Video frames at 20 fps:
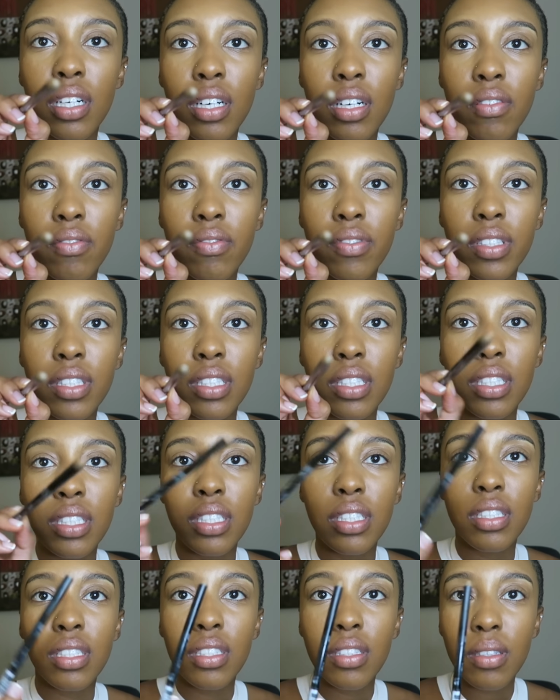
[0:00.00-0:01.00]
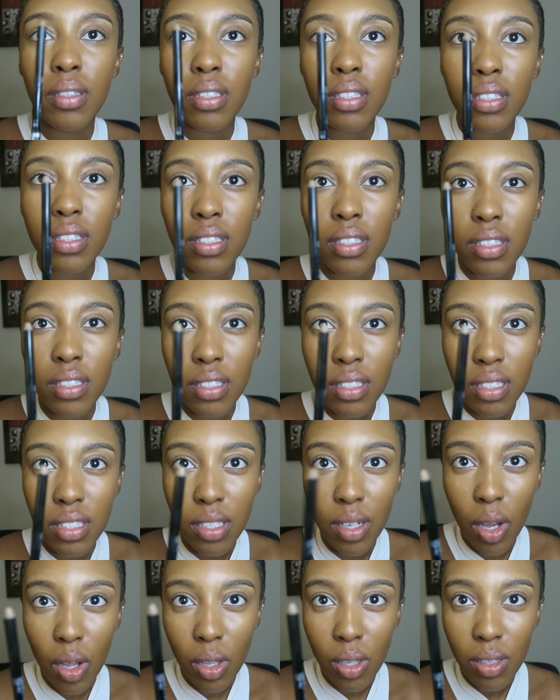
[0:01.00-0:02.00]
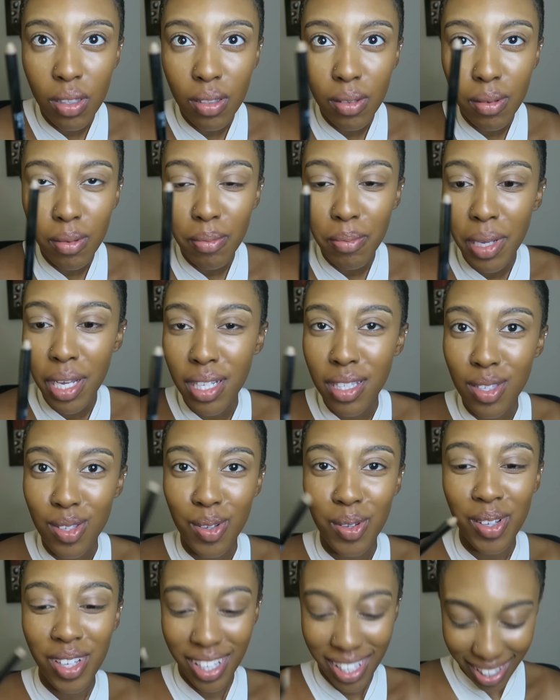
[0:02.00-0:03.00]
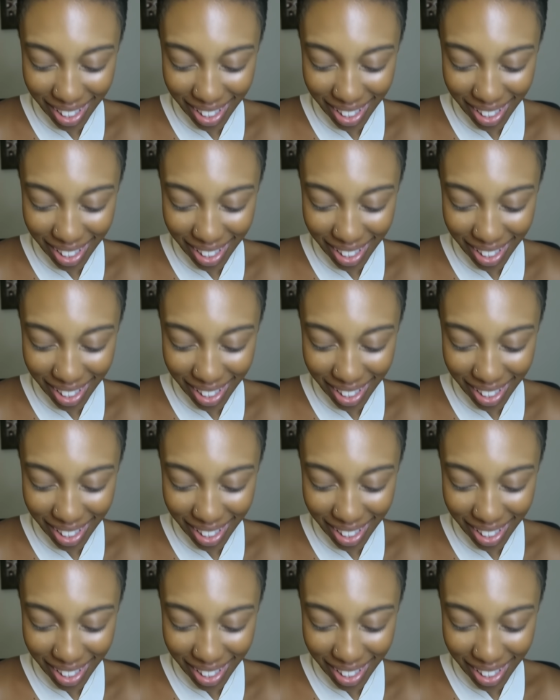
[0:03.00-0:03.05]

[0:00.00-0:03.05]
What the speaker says: a really dull pencil.